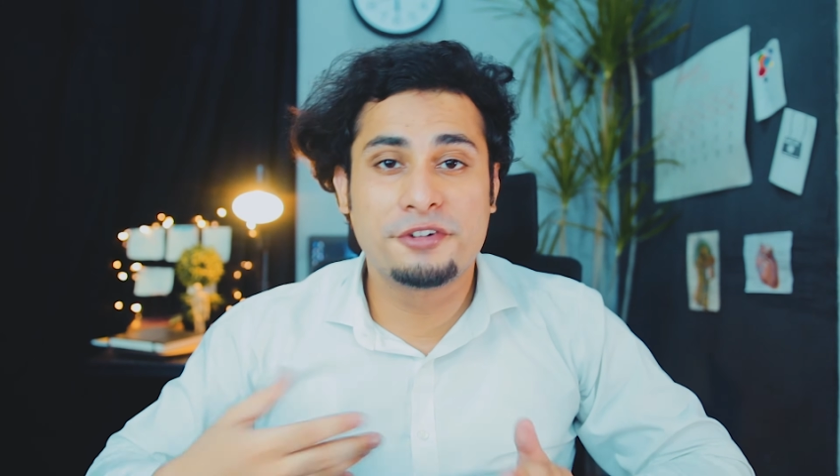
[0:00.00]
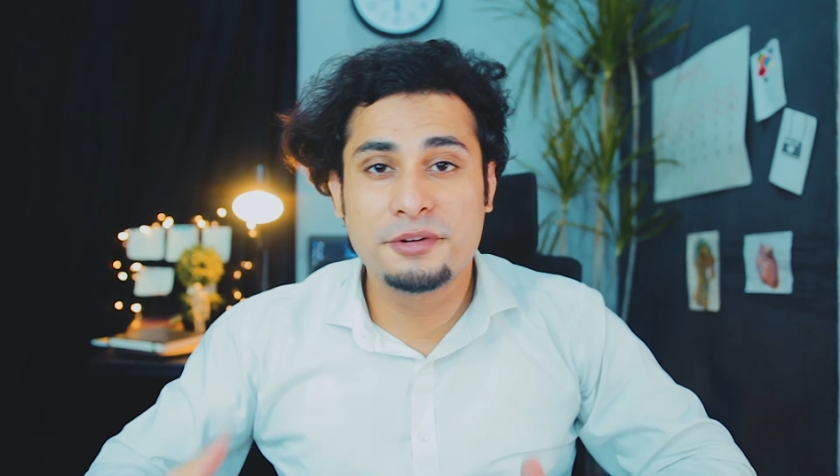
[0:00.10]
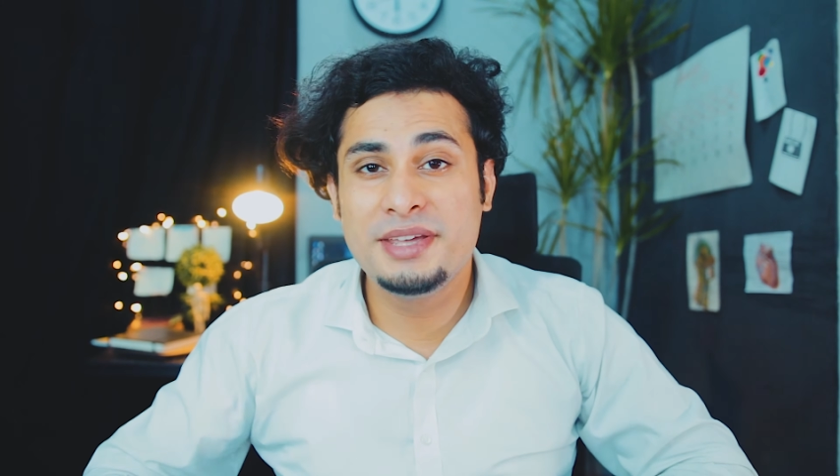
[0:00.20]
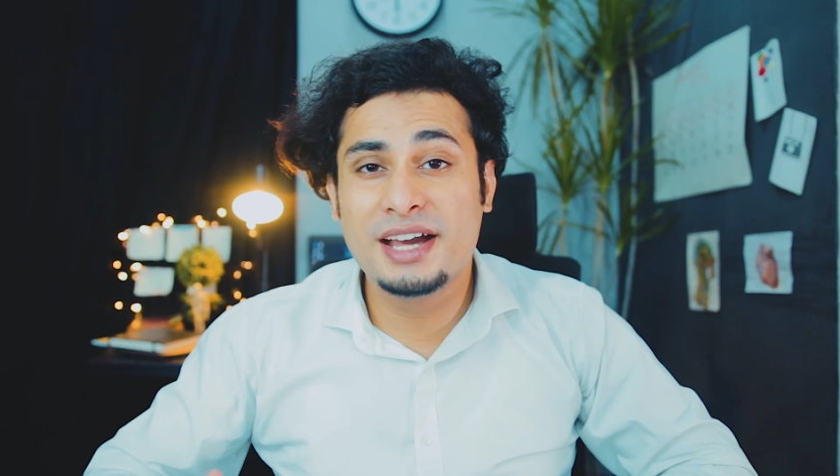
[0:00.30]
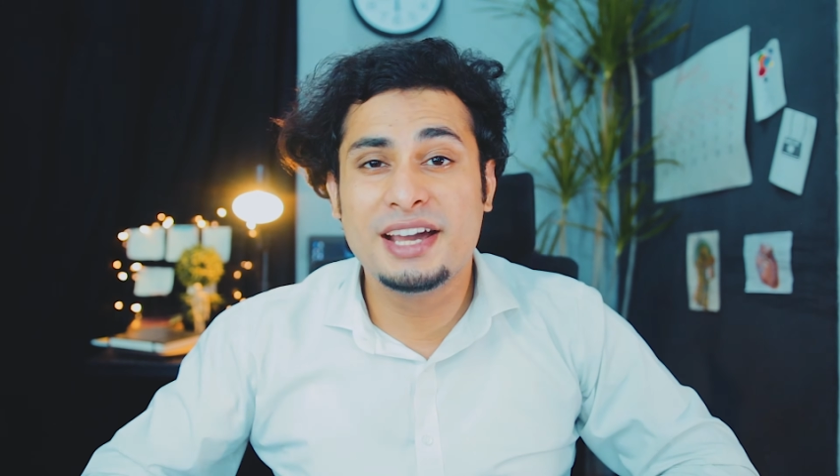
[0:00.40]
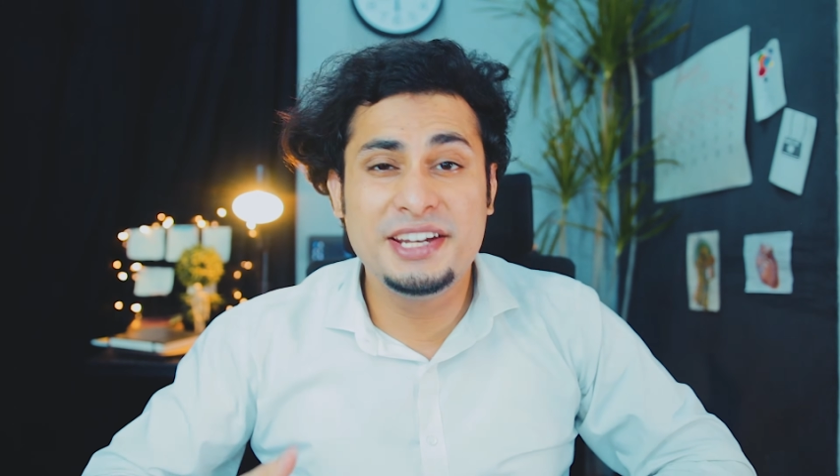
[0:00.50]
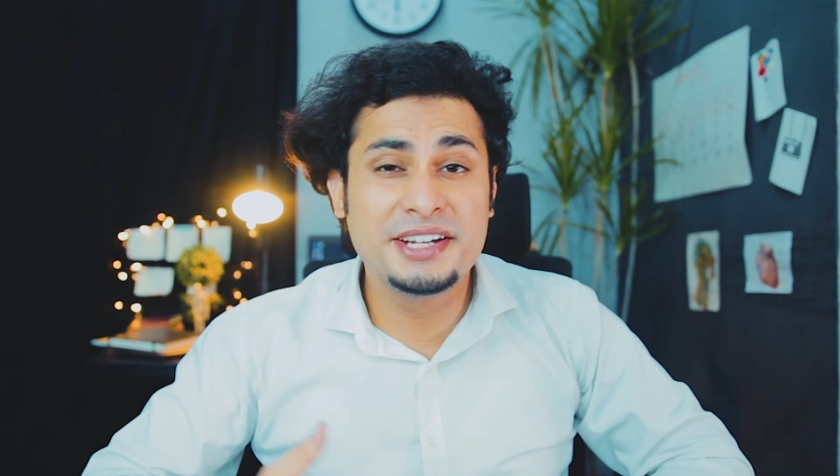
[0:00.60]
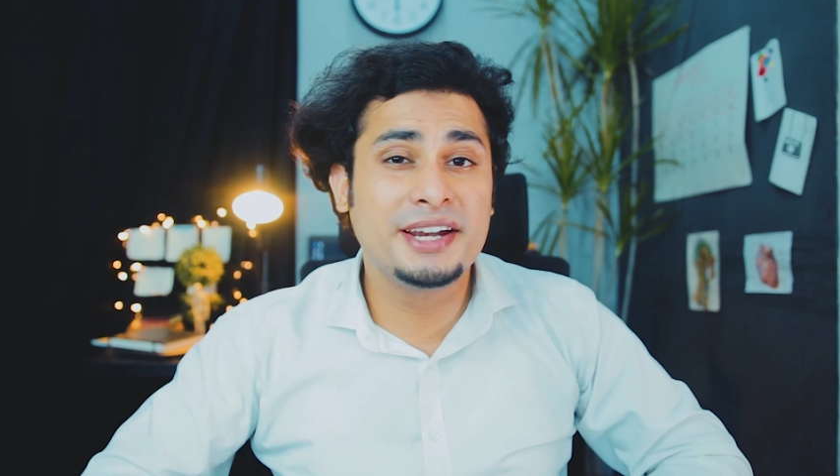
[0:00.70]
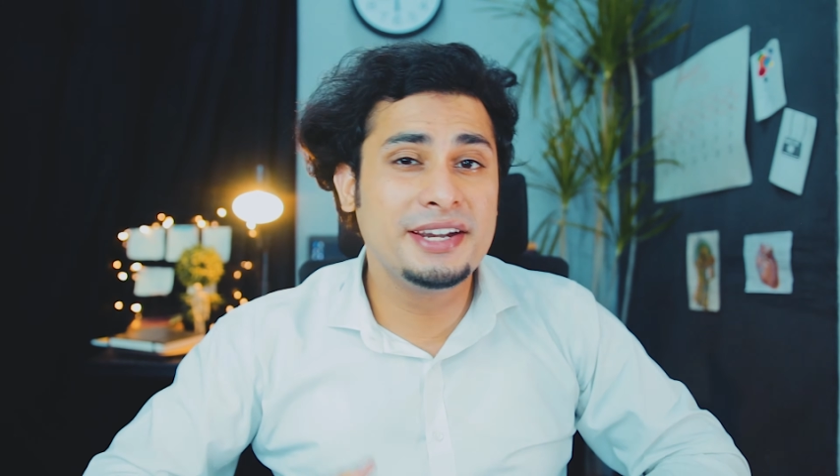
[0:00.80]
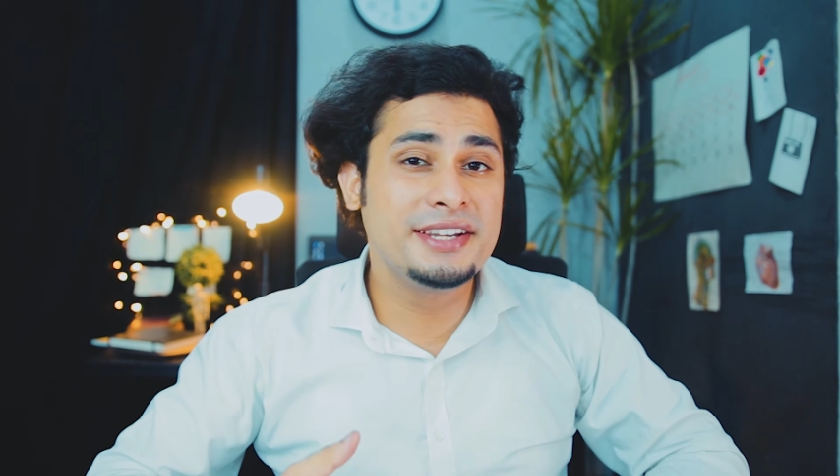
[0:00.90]
For me, I
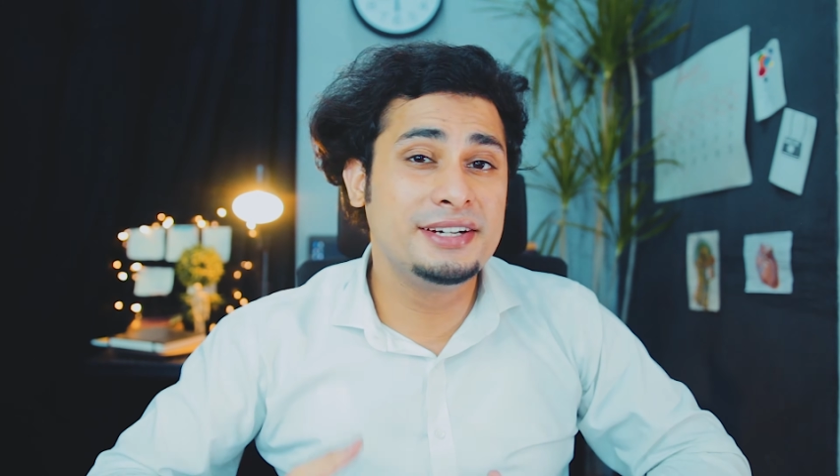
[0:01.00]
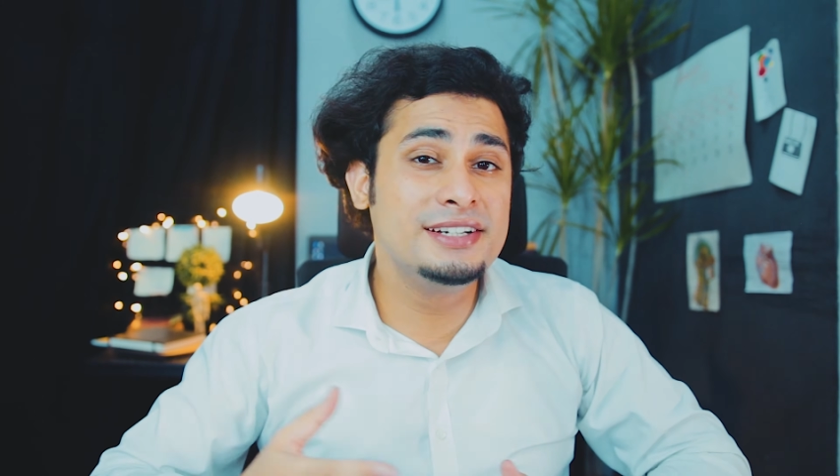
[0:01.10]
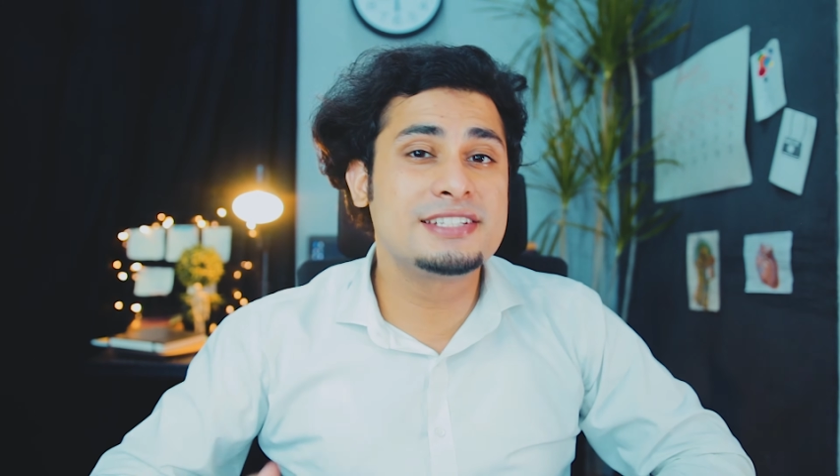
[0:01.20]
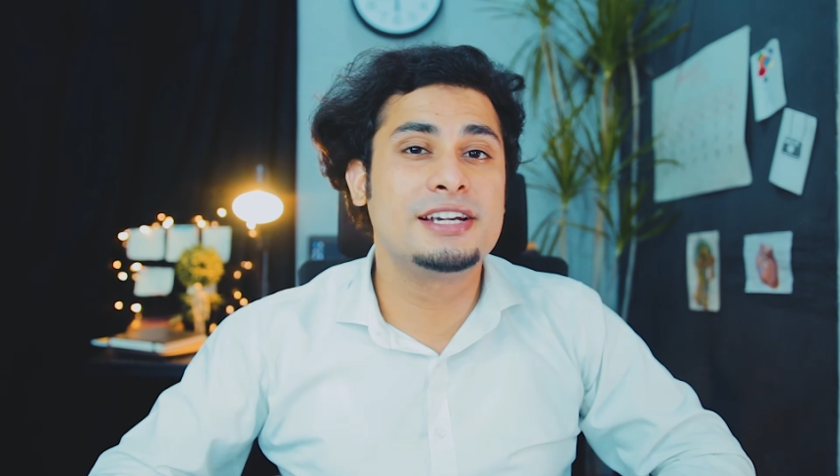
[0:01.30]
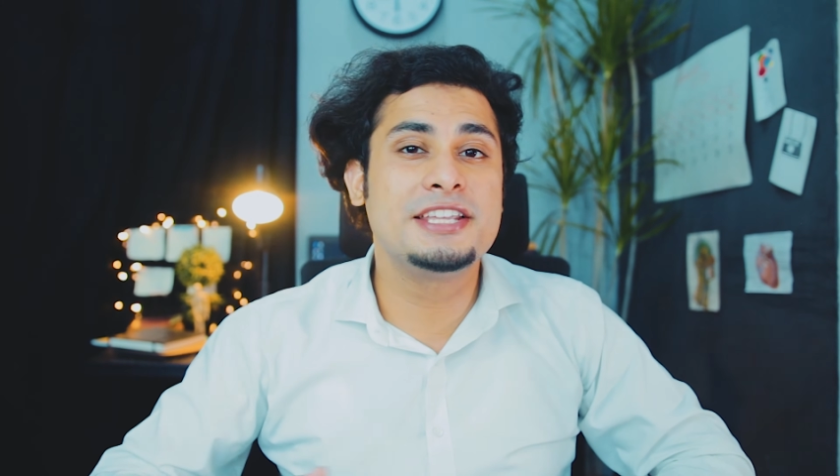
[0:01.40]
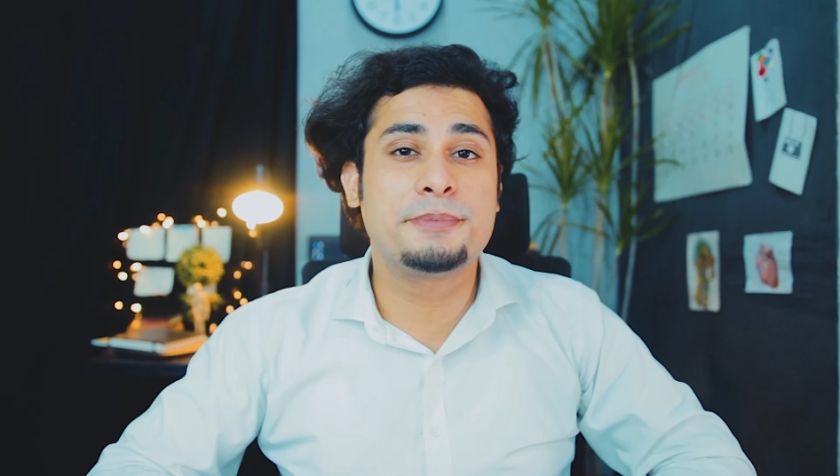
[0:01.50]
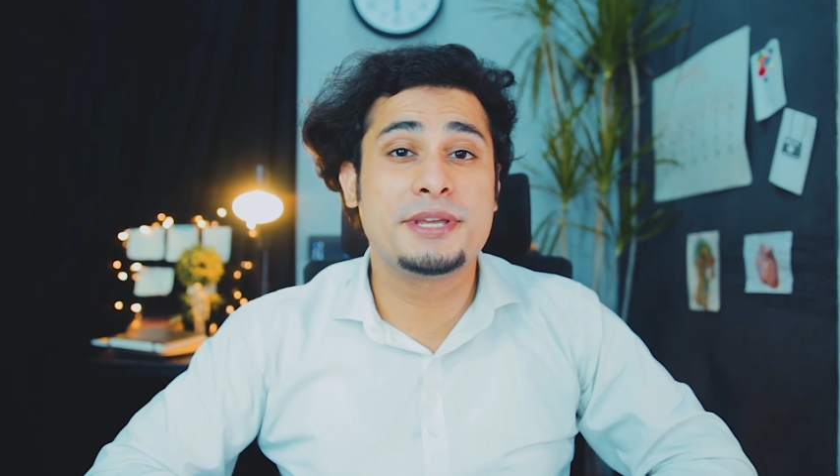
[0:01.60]
need a dedicated study